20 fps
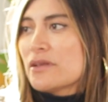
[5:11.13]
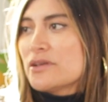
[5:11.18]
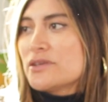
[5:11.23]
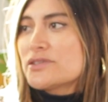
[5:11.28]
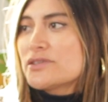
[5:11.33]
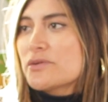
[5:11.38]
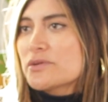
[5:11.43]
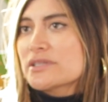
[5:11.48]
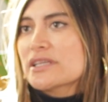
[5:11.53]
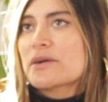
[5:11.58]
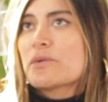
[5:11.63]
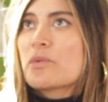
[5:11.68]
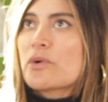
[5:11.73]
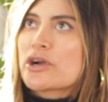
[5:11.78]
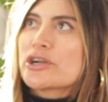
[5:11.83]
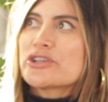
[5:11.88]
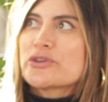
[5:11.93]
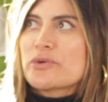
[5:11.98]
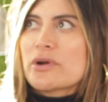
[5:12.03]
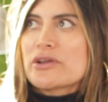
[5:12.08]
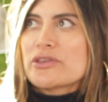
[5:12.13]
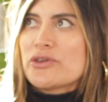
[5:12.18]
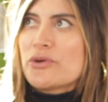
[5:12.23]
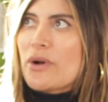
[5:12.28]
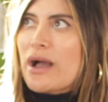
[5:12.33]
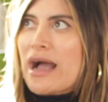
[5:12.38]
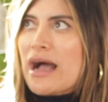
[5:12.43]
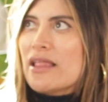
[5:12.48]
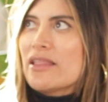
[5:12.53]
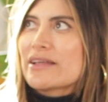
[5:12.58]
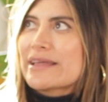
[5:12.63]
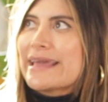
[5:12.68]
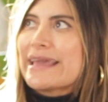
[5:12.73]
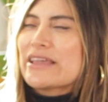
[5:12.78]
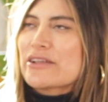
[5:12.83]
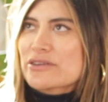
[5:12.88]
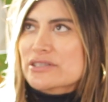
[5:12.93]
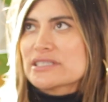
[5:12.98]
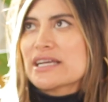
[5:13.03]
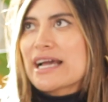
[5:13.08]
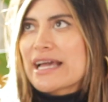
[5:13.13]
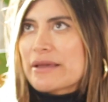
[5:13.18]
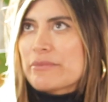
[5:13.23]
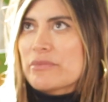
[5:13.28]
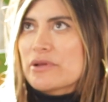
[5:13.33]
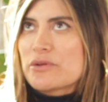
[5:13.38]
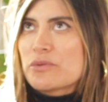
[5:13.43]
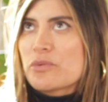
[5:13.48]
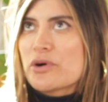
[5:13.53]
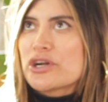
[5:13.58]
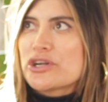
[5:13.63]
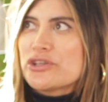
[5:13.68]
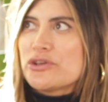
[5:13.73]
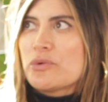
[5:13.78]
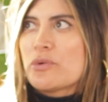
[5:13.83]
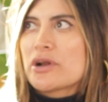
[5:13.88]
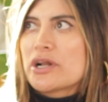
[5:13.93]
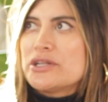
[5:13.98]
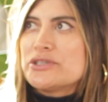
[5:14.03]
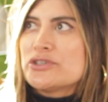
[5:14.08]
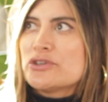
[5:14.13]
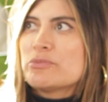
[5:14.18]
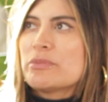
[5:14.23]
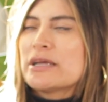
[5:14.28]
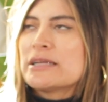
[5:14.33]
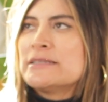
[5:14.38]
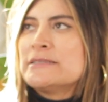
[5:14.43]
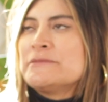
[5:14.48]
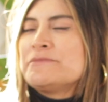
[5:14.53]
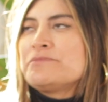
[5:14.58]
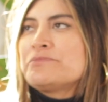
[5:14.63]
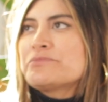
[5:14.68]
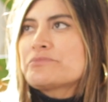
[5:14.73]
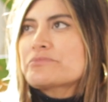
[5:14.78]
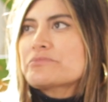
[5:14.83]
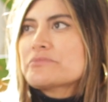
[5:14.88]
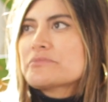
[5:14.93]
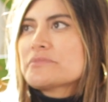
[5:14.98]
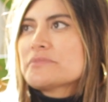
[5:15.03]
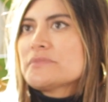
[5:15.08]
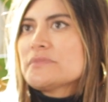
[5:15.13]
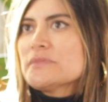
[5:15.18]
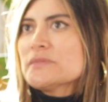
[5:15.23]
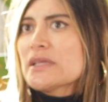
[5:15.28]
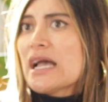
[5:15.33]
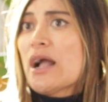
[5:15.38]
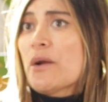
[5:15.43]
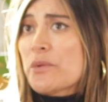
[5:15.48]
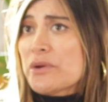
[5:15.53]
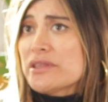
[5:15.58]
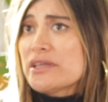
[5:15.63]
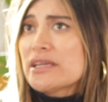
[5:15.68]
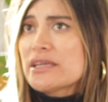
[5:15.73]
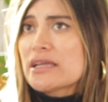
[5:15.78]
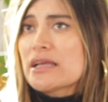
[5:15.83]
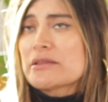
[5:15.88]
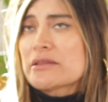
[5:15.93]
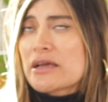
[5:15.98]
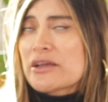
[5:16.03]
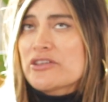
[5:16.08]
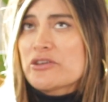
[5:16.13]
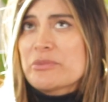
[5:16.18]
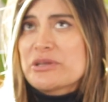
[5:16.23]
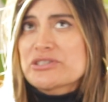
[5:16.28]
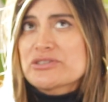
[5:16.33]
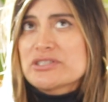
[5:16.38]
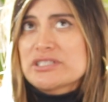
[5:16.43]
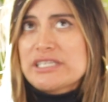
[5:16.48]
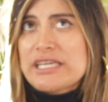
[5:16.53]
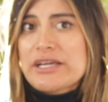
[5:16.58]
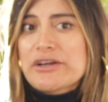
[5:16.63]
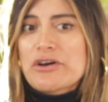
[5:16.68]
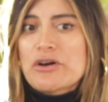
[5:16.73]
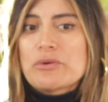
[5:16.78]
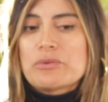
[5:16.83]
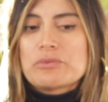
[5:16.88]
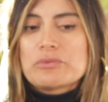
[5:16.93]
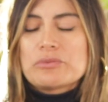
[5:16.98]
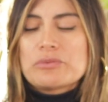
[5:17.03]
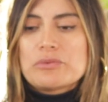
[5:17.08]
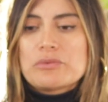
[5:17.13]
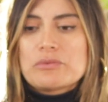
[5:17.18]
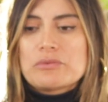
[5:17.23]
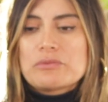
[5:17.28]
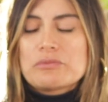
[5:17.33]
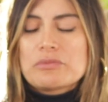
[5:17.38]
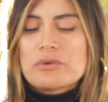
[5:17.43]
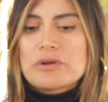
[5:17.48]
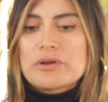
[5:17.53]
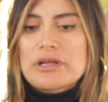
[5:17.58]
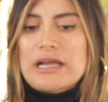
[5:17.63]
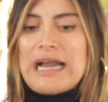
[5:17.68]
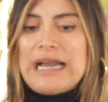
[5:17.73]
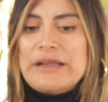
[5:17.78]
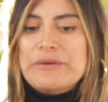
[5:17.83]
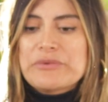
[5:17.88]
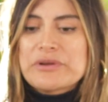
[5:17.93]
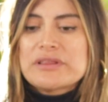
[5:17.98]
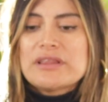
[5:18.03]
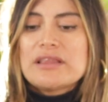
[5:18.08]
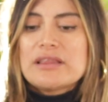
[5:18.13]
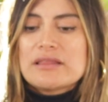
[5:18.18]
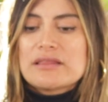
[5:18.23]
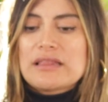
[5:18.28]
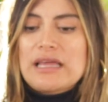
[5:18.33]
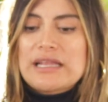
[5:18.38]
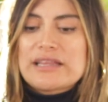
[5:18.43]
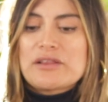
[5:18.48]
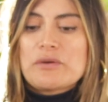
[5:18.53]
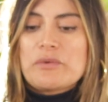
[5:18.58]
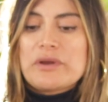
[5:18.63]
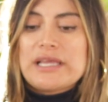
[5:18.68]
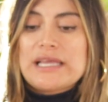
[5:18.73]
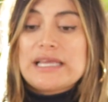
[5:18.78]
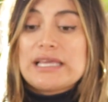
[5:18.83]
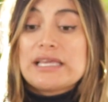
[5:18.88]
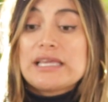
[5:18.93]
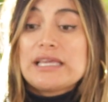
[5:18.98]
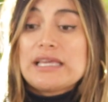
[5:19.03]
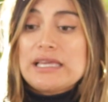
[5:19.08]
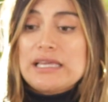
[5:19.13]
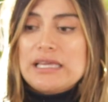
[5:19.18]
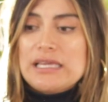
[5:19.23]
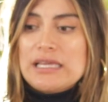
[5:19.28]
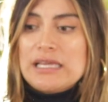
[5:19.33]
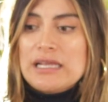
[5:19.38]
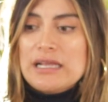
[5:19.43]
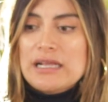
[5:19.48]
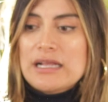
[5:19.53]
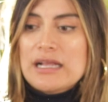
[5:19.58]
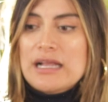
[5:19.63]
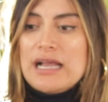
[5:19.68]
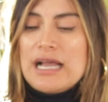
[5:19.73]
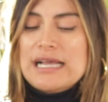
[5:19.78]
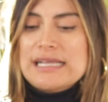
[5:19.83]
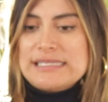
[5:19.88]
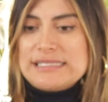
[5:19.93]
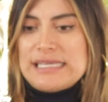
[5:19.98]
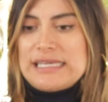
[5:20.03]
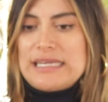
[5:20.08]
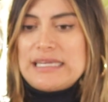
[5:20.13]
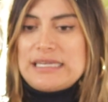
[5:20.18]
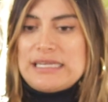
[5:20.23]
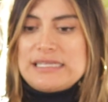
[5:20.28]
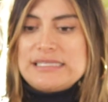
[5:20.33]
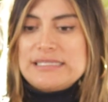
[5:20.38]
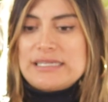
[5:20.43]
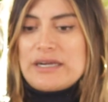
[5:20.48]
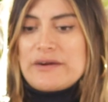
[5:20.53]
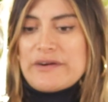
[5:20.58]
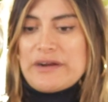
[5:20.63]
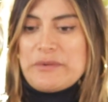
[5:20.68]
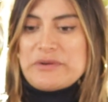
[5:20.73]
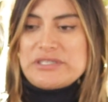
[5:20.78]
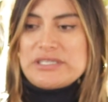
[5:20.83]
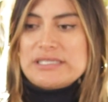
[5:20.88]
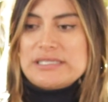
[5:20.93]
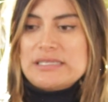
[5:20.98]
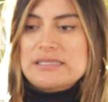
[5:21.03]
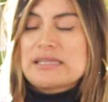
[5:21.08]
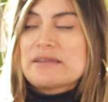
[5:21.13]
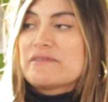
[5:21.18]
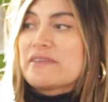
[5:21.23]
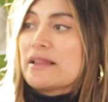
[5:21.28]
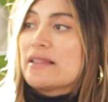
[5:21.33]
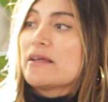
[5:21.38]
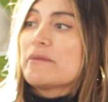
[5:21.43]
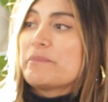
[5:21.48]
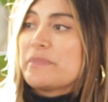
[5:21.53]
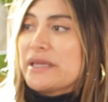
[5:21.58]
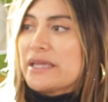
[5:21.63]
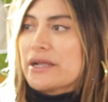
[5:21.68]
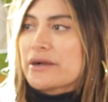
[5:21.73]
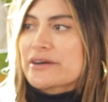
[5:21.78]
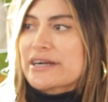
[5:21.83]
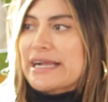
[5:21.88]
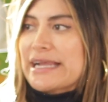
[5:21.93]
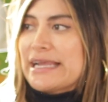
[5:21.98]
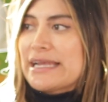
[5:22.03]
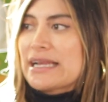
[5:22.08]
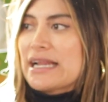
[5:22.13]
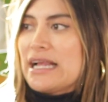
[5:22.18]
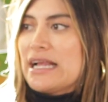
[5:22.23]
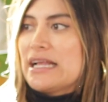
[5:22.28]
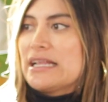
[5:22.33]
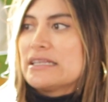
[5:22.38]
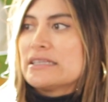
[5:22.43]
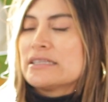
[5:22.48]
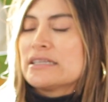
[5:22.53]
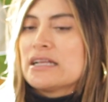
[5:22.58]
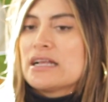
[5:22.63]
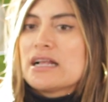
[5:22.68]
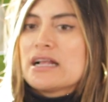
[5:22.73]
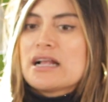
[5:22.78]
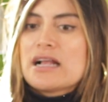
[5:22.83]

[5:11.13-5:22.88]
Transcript: So it's like, where do you allocate your time, and where do you want to do? But and now you mentioned Diego, I really like the way he has taken his career, which is the developing, right, and